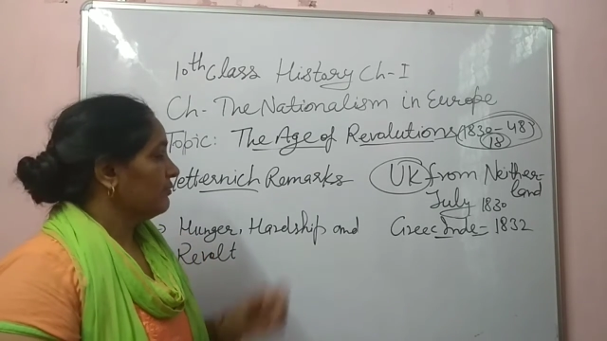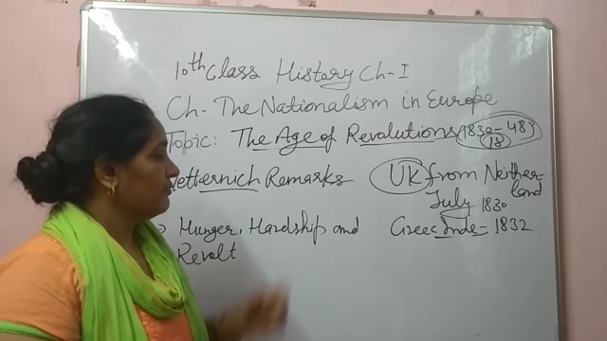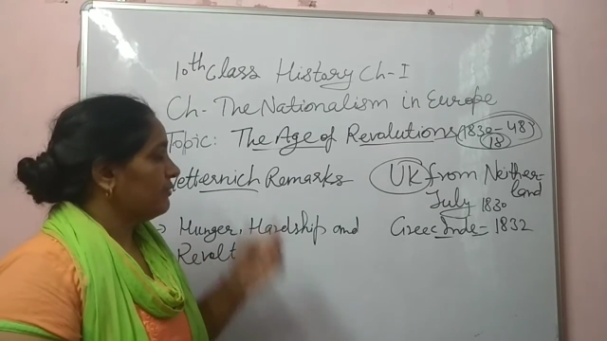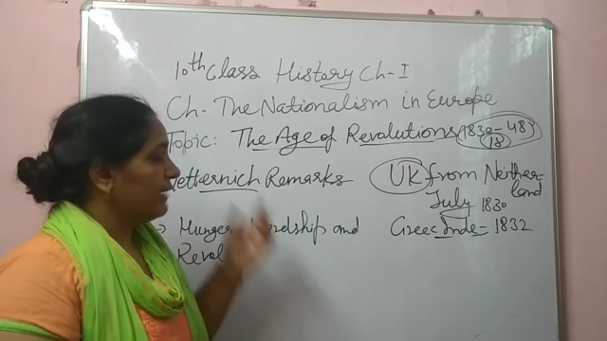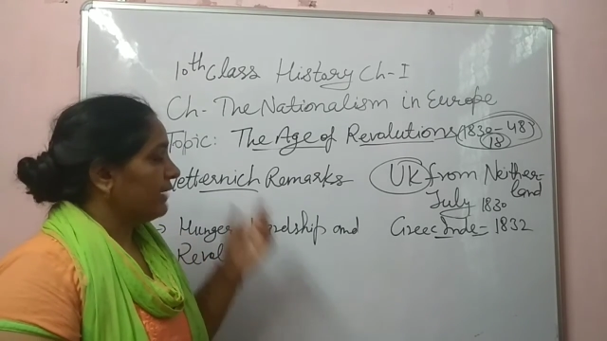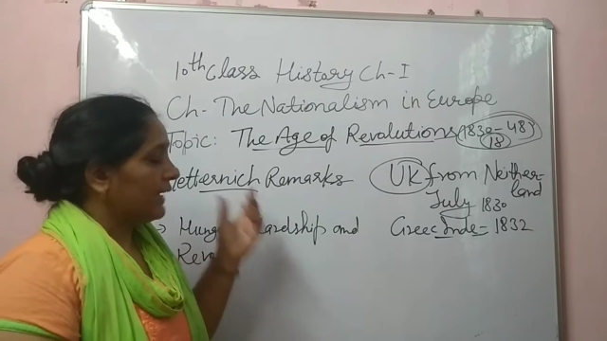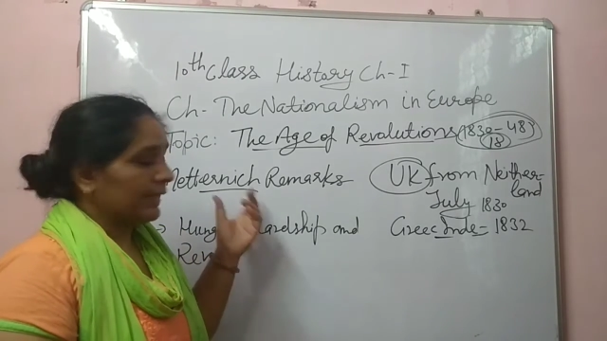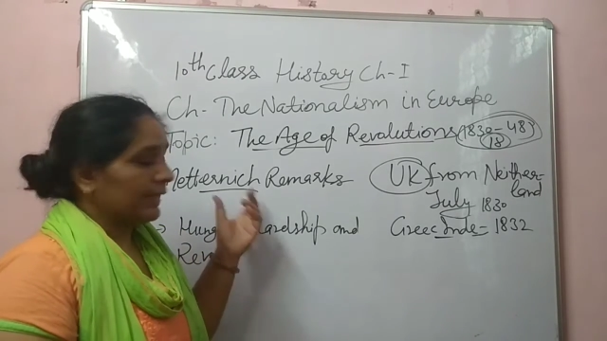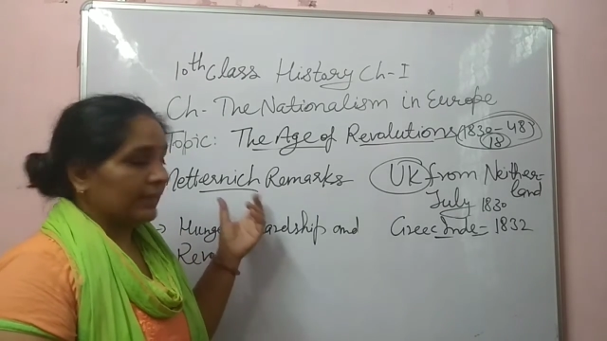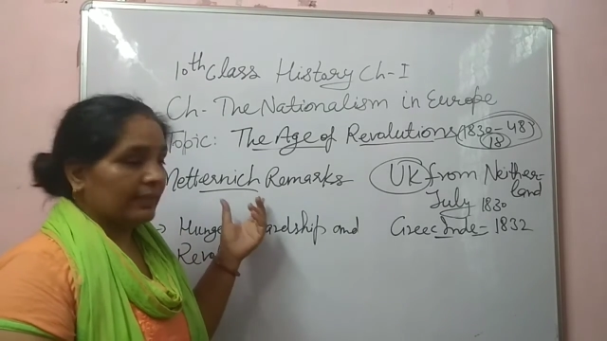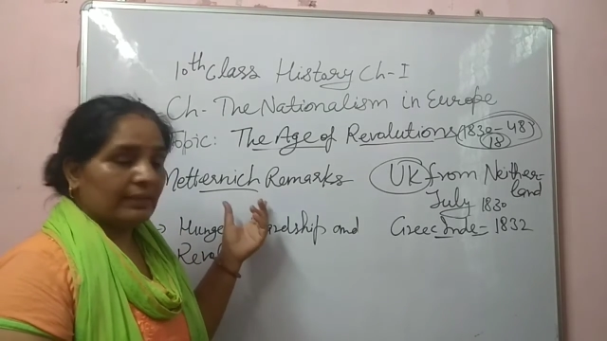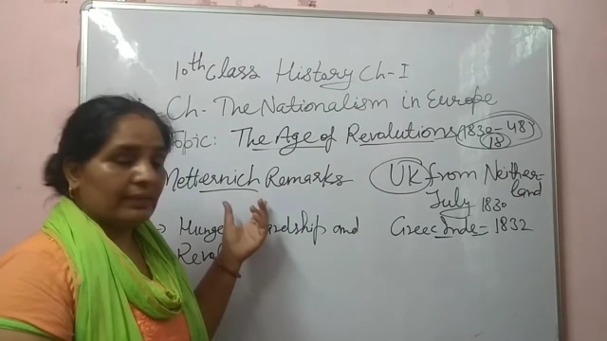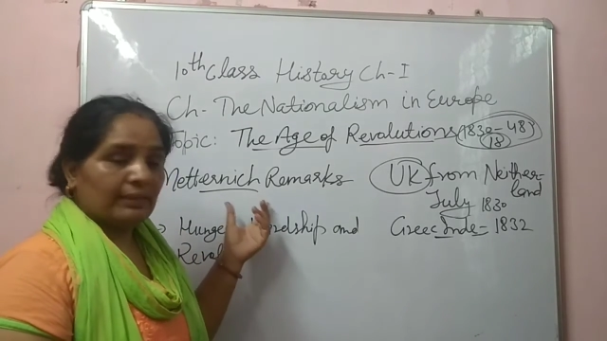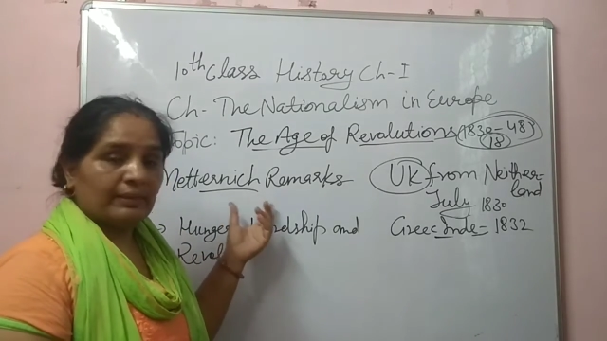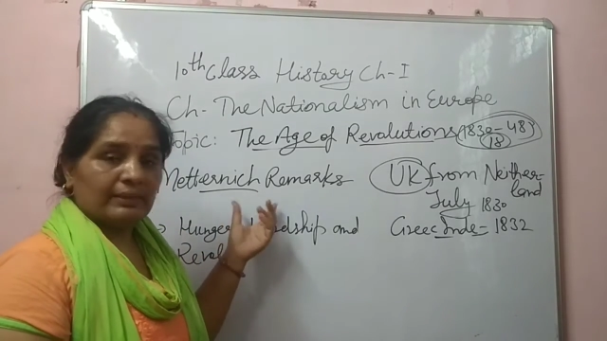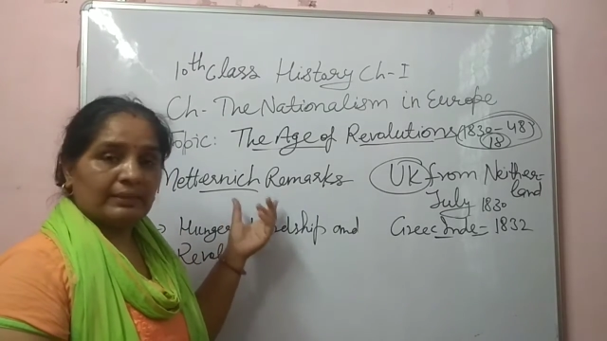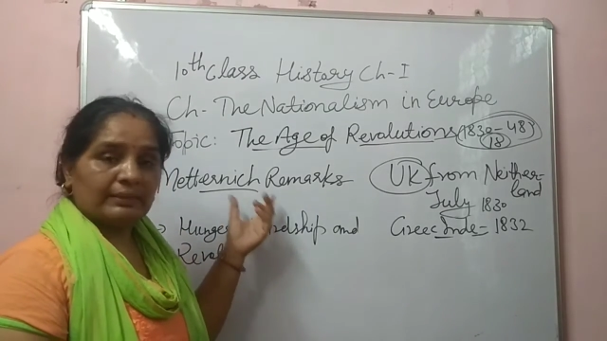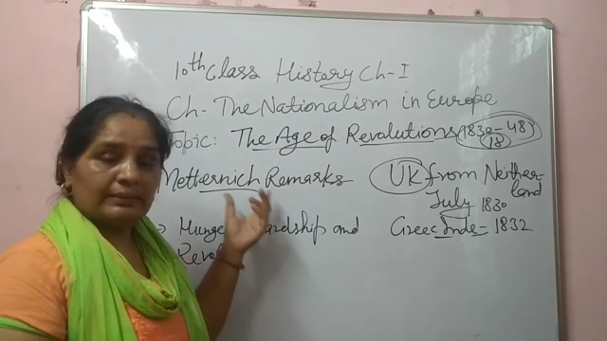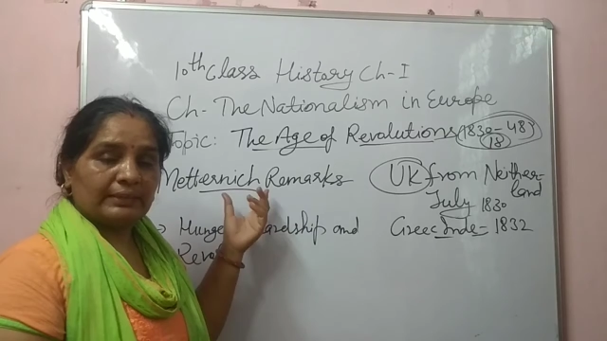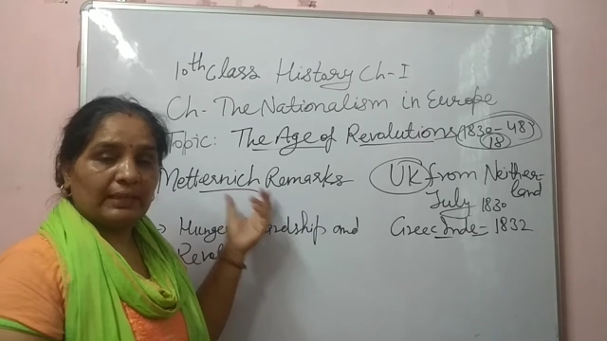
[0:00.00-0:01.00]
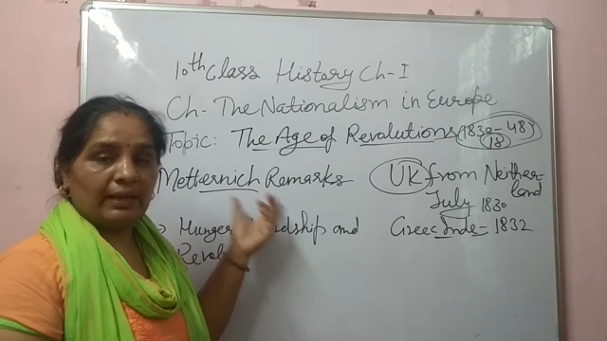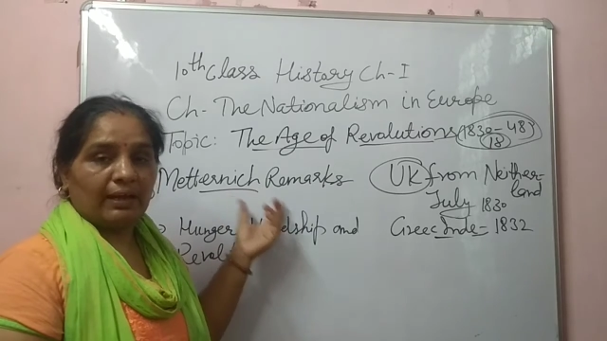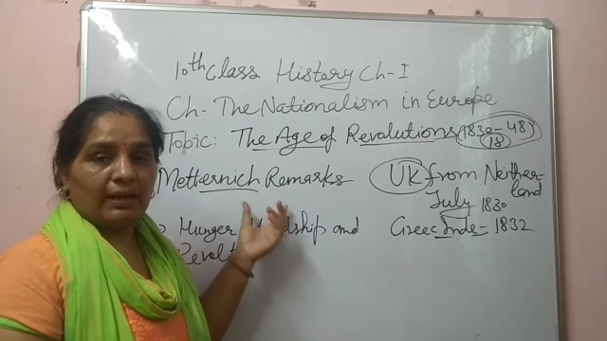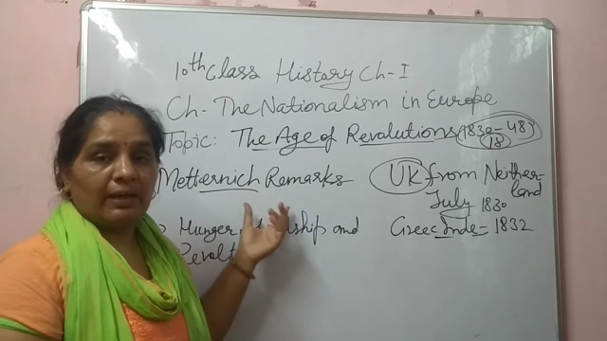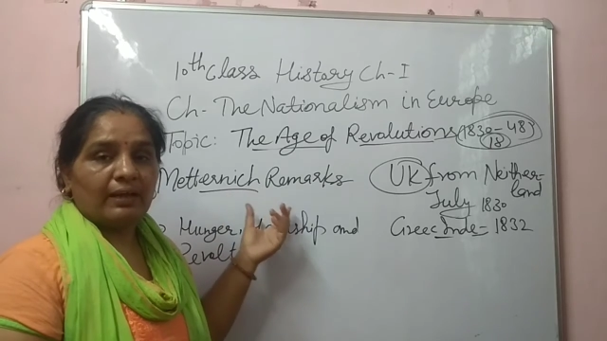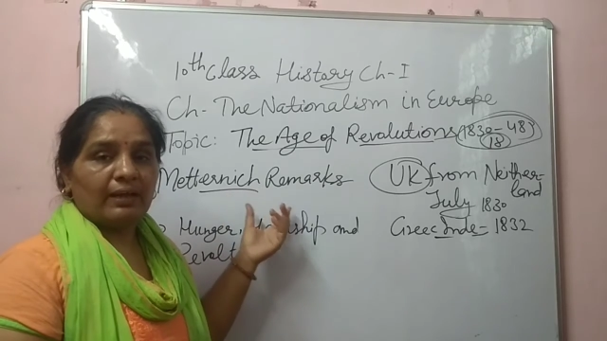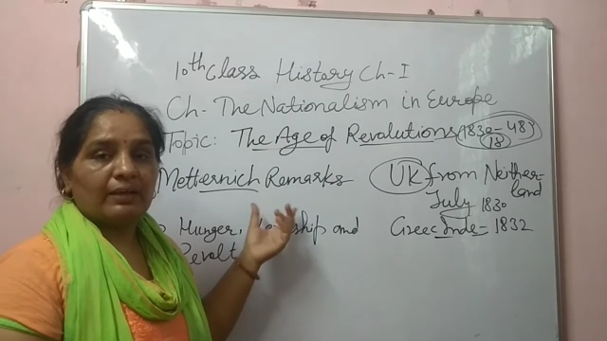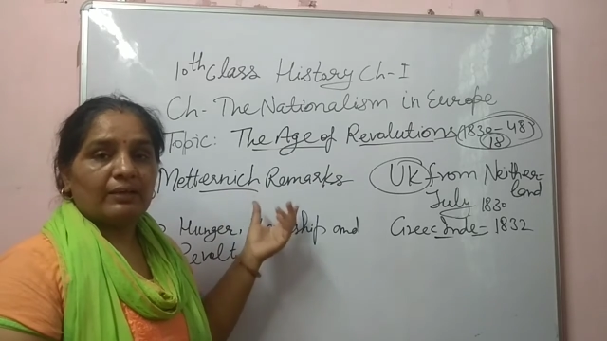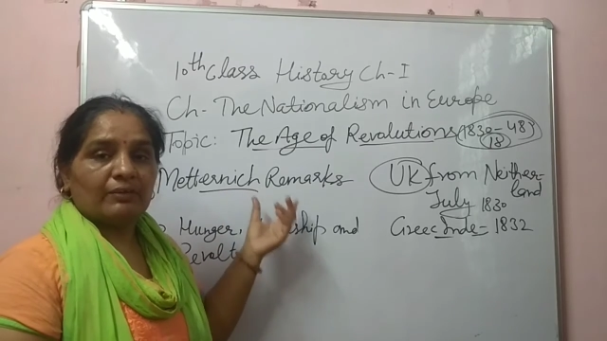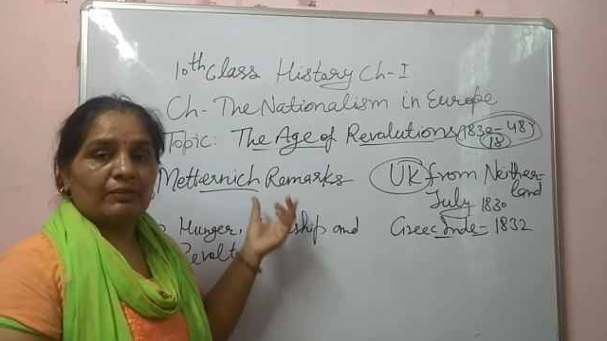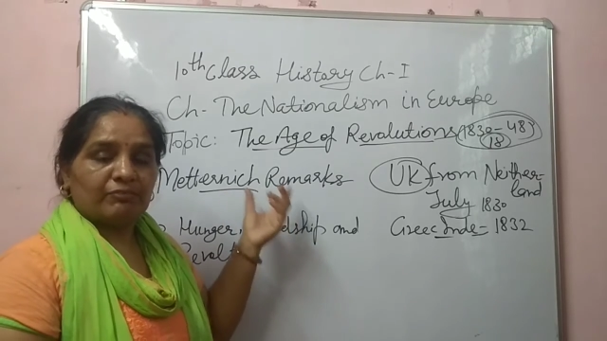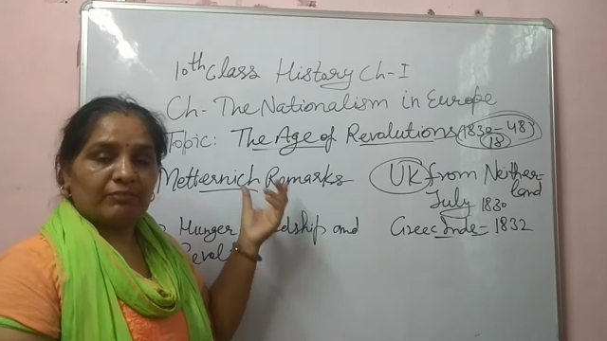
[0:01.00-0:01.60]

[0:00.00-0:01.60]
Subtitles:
When the